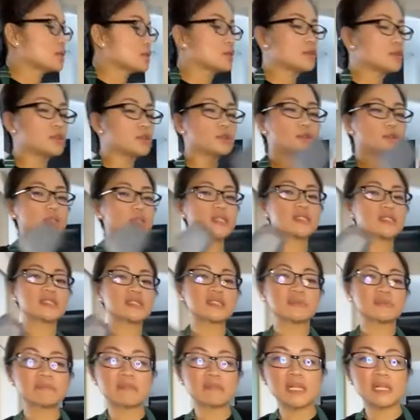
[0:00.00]
you it's
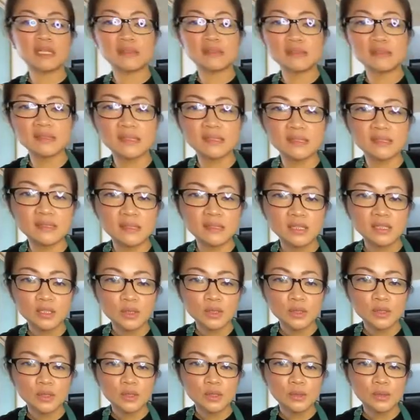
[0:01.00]
melted
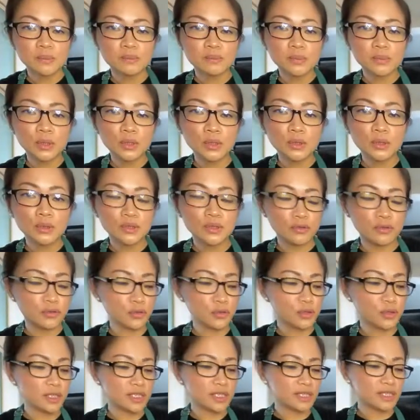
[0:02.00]
beauty
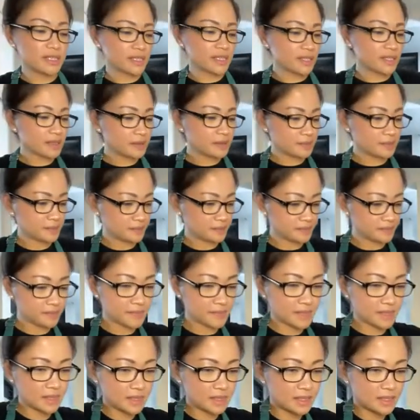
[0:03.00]
there,
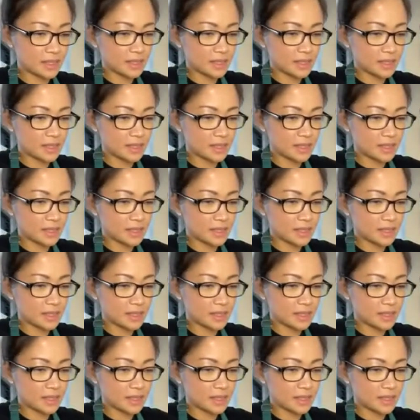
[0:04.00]
okay?